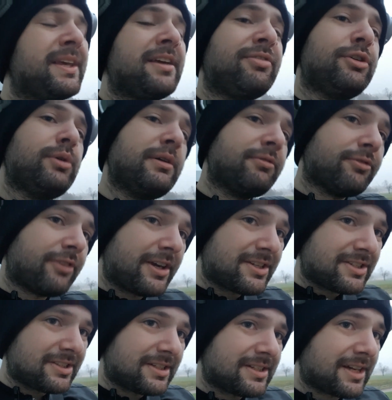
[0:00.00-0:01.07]
if you
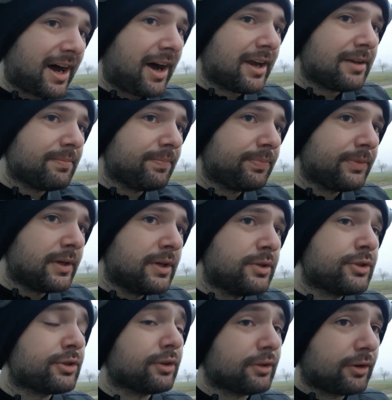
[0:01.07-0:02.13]
invest the time
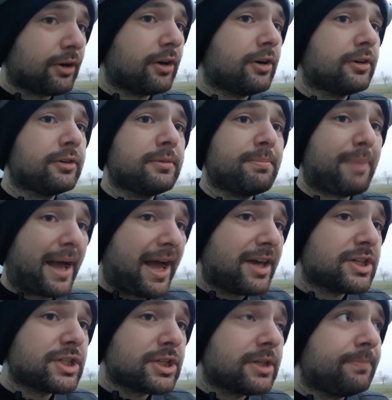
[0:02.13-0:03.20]
to learn
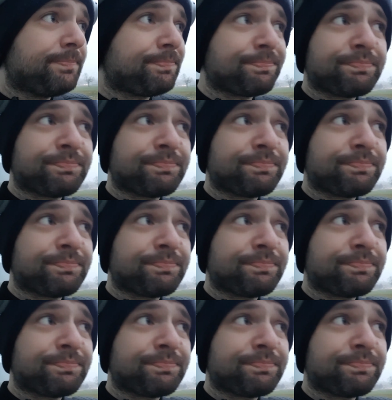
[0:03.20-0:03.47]
Bash,